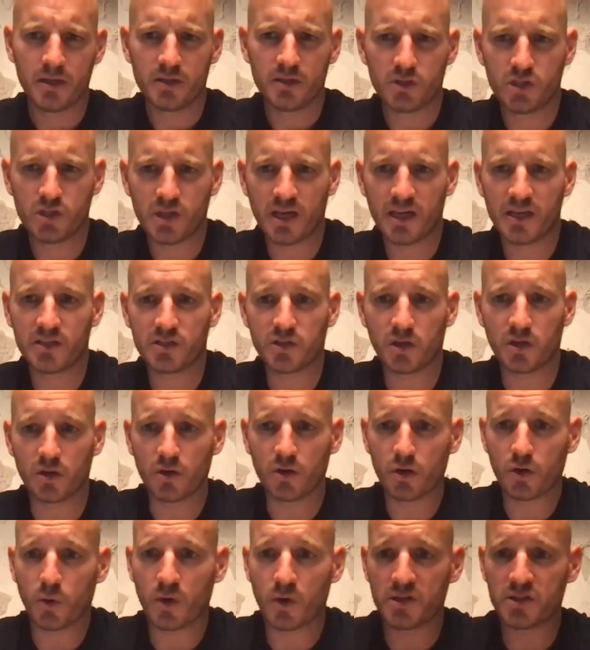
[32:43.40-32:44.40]
Jake's got a
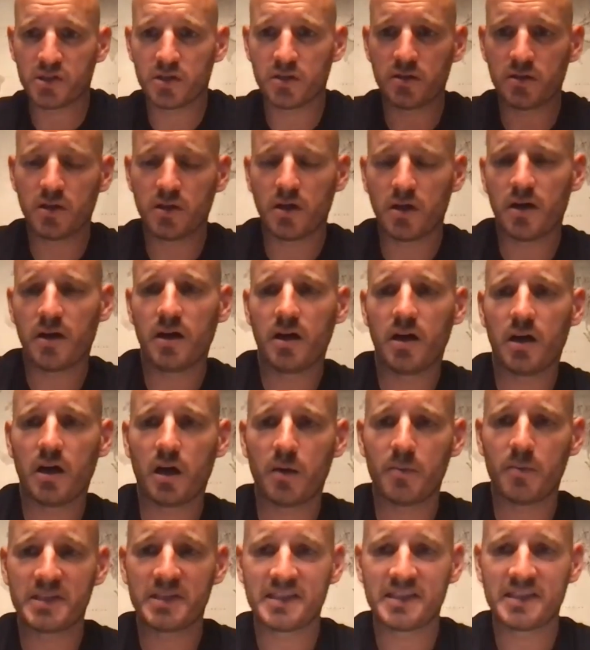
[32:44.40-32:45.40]
good question. Uh,
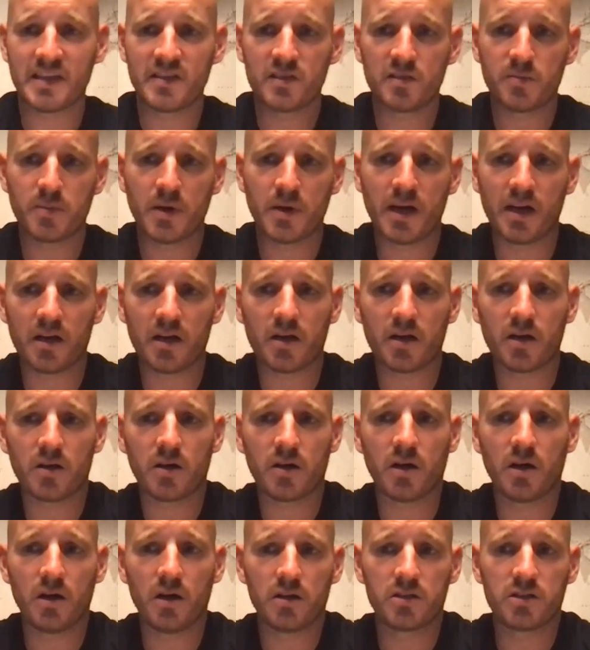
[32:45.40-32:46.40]
I'm a centre back,
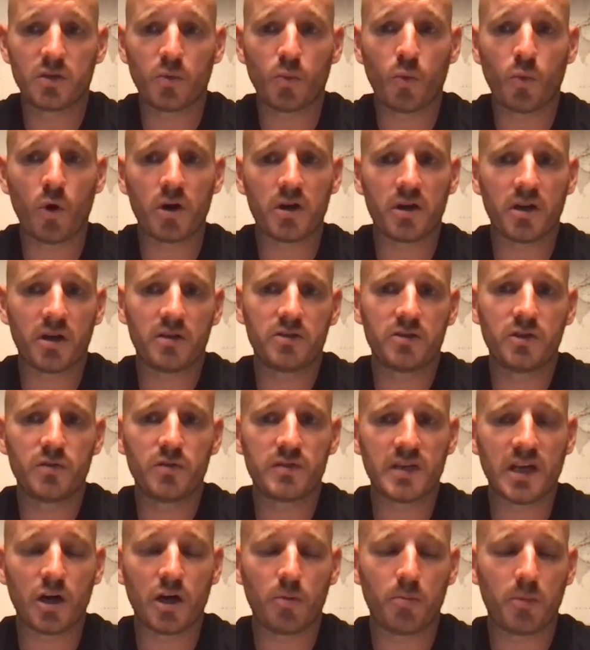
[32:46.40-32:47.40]
uh, so what can I do
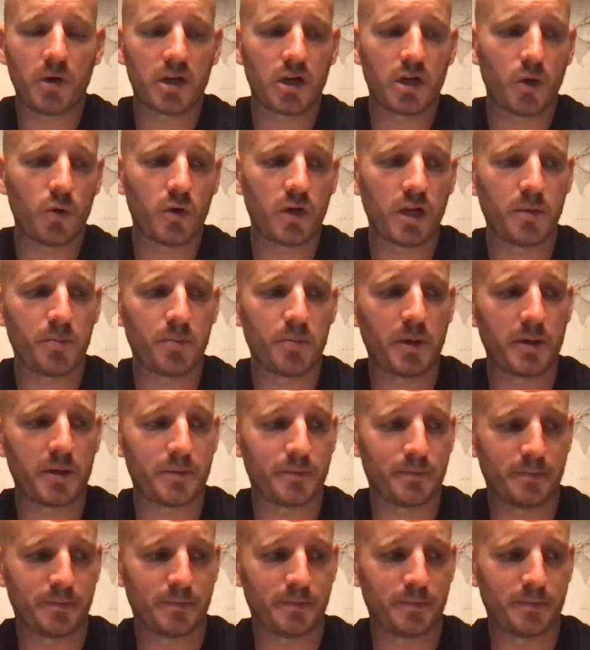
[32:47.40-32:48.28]
to help my goalkeeper?